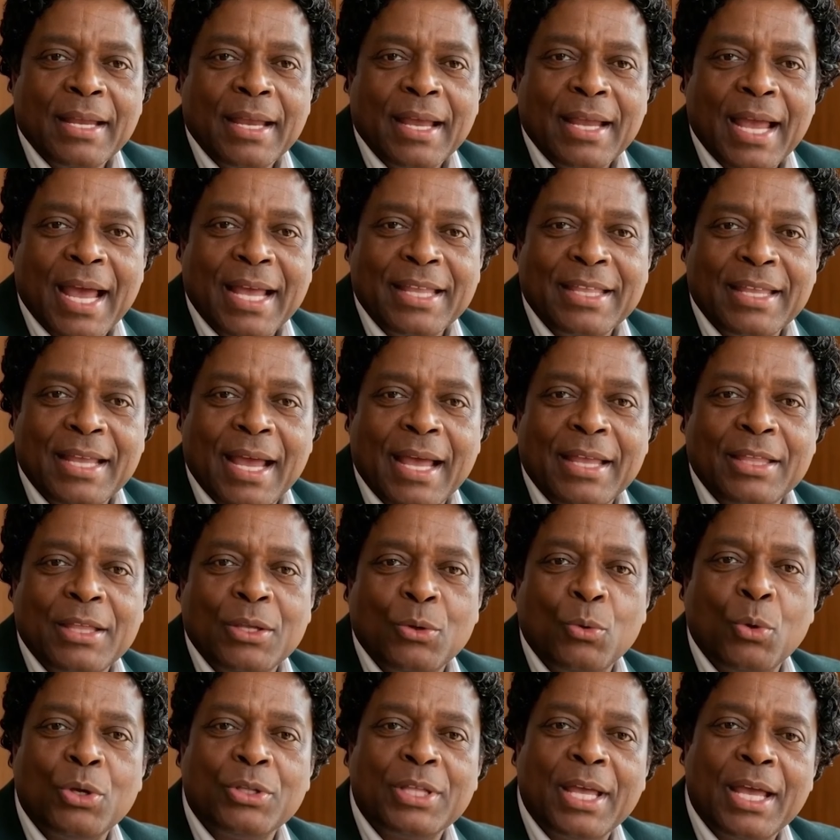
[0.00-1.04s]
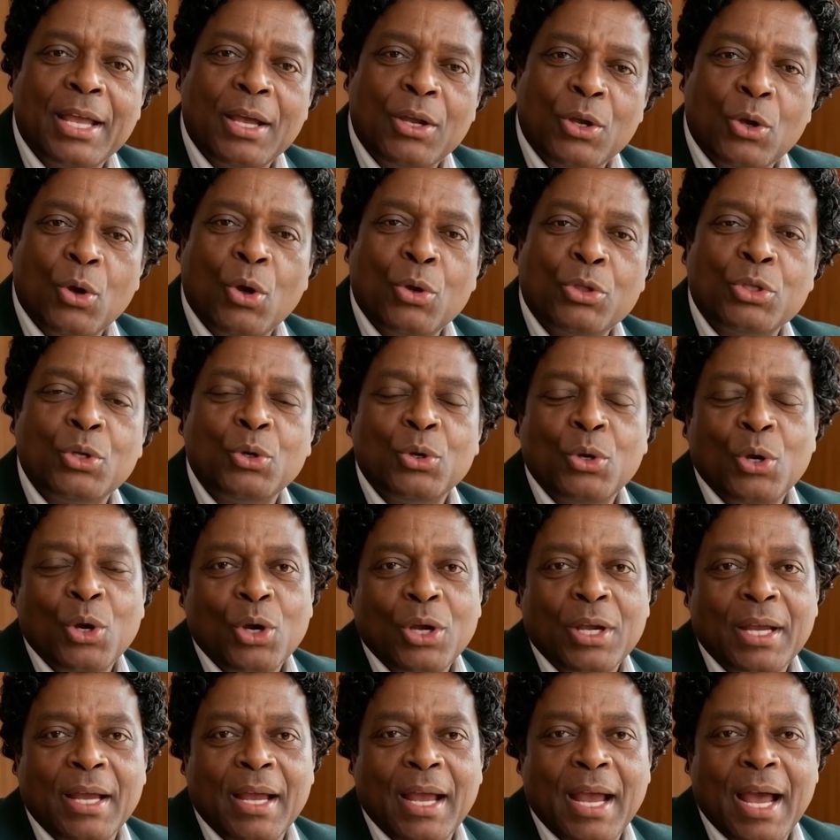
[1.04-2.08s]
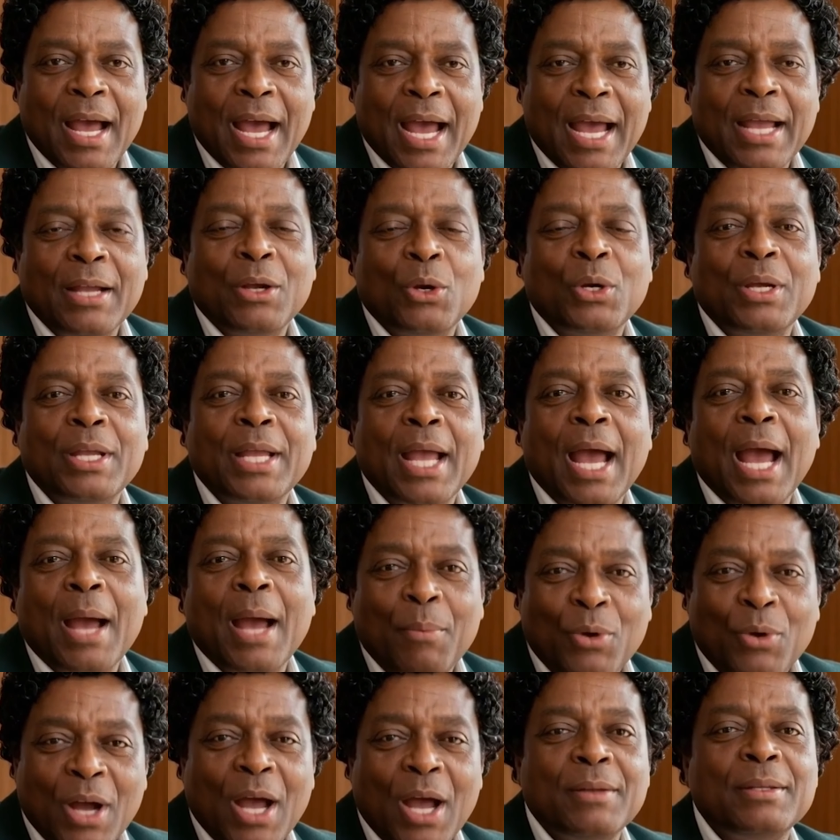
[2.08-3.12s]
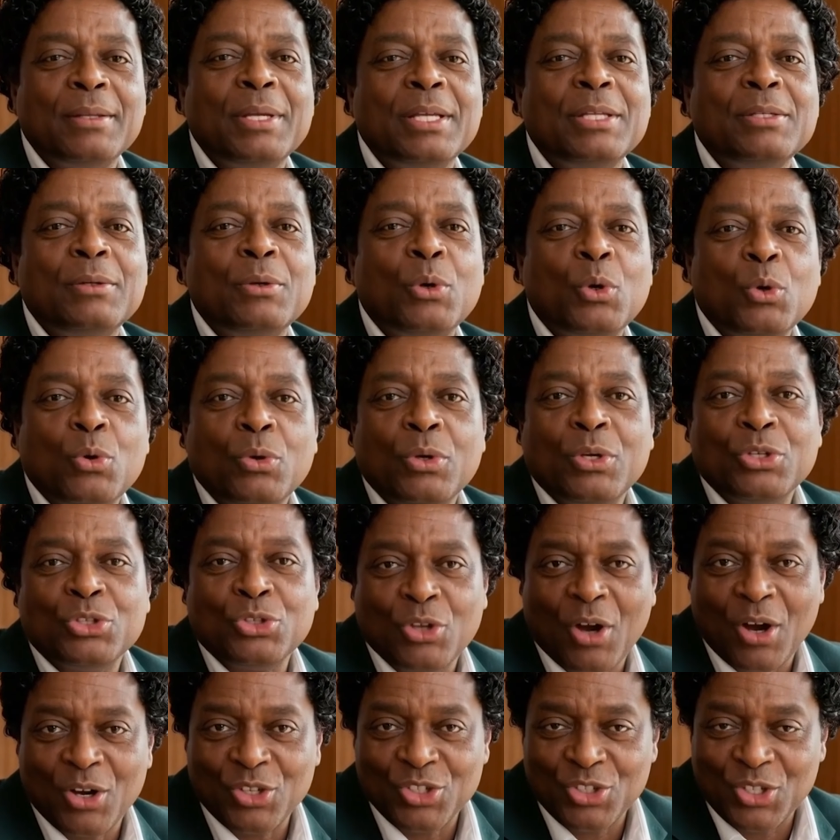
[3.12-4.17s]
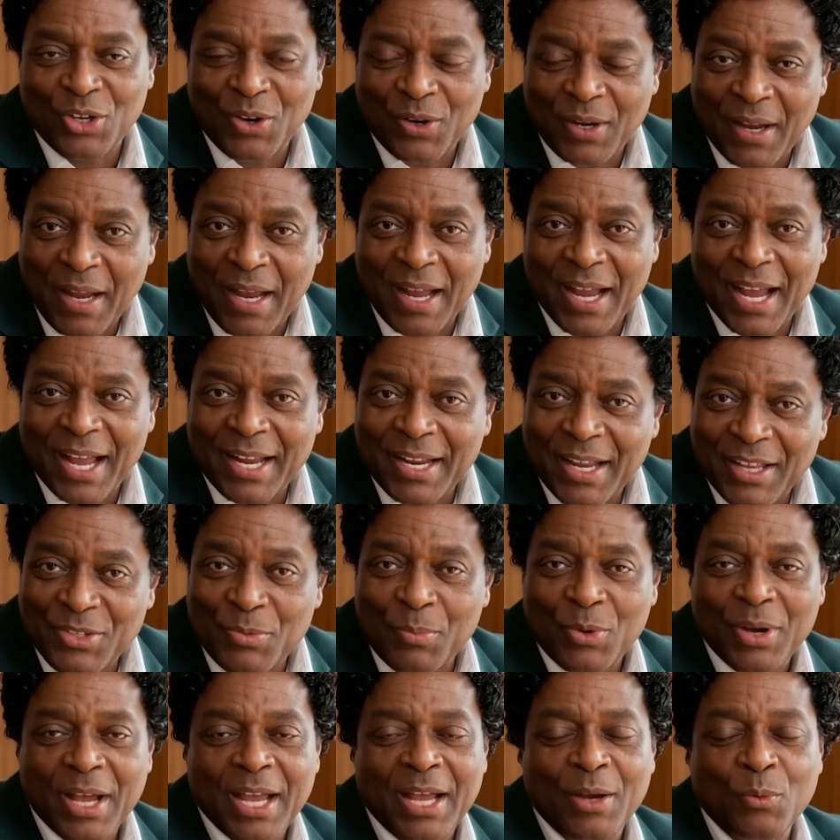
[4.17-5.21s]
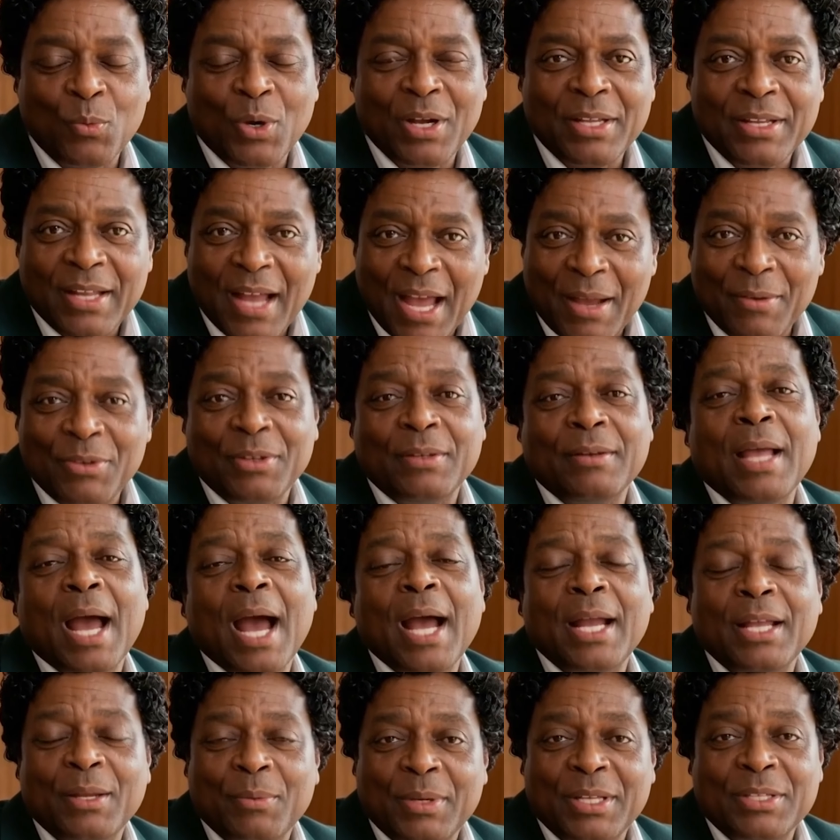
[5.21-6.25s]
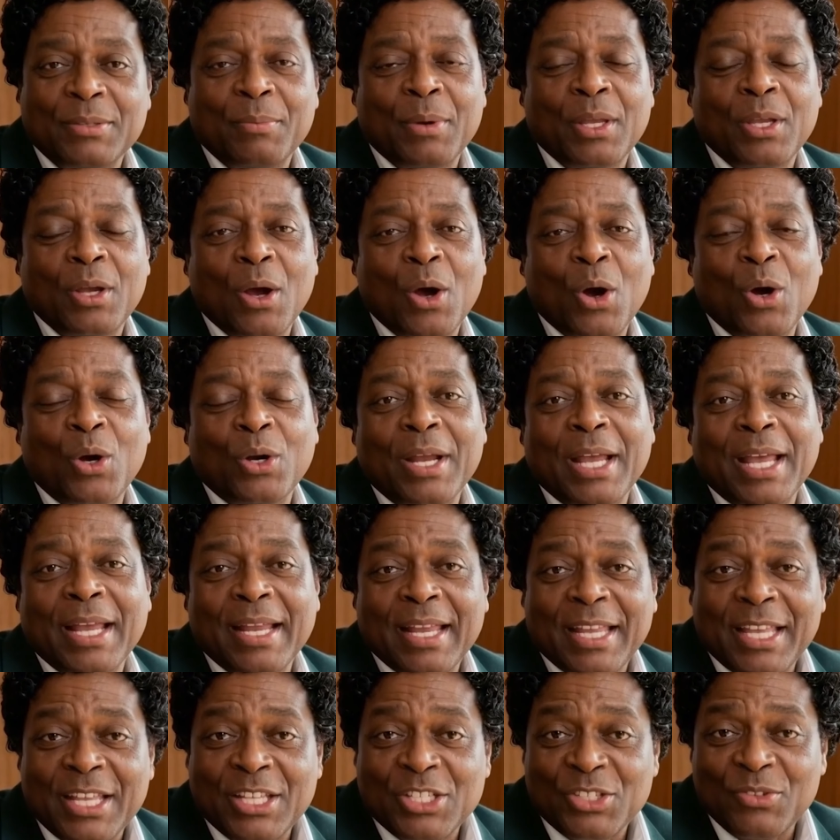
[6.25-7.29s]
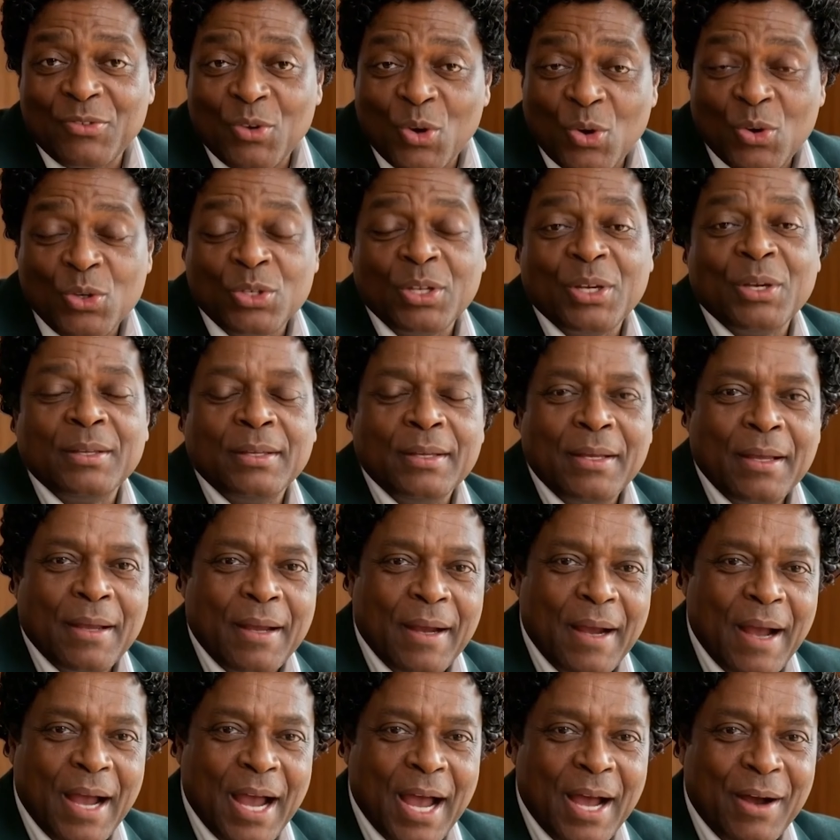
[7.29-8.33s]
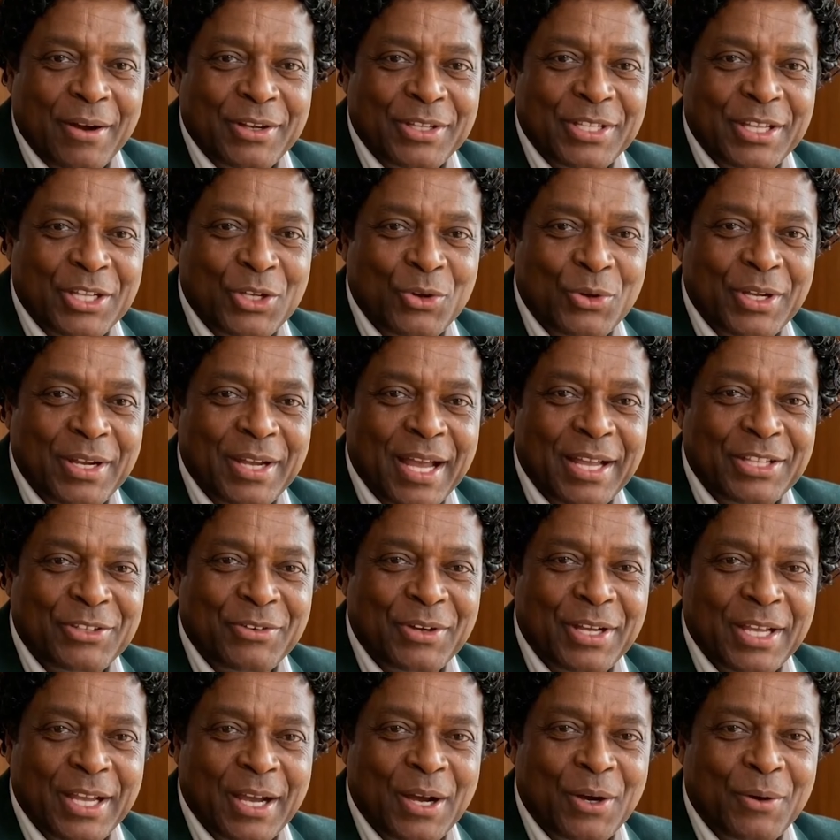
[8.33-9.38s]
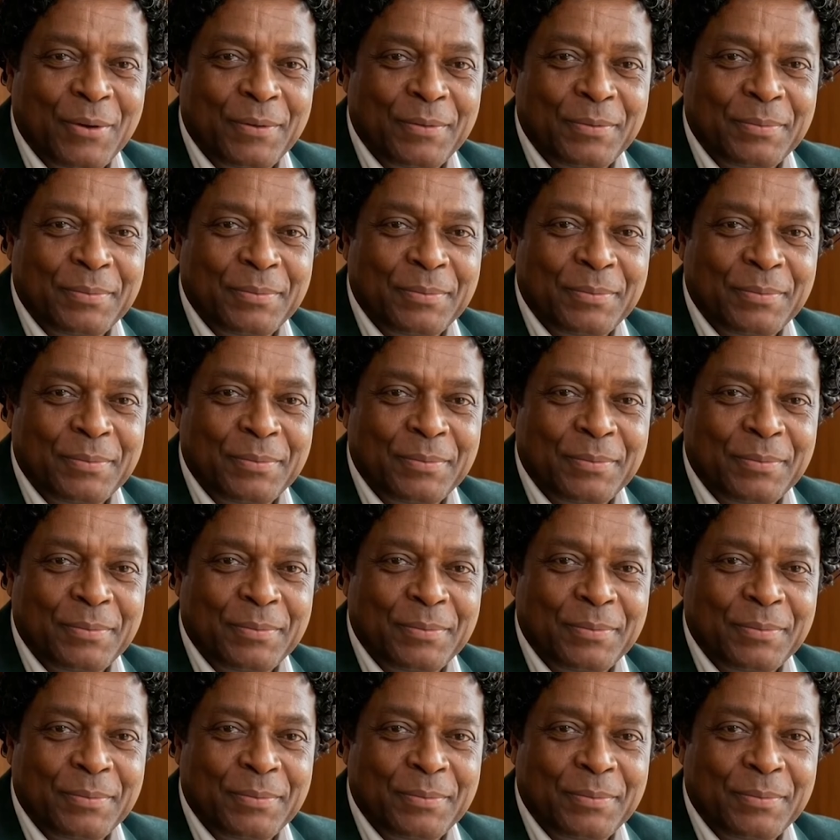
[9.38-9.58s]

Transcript: the next lesson, we'll take a closer look at your nonprofit's folder structure and explain what types of documents belong in each folder. I'll see you in the next video.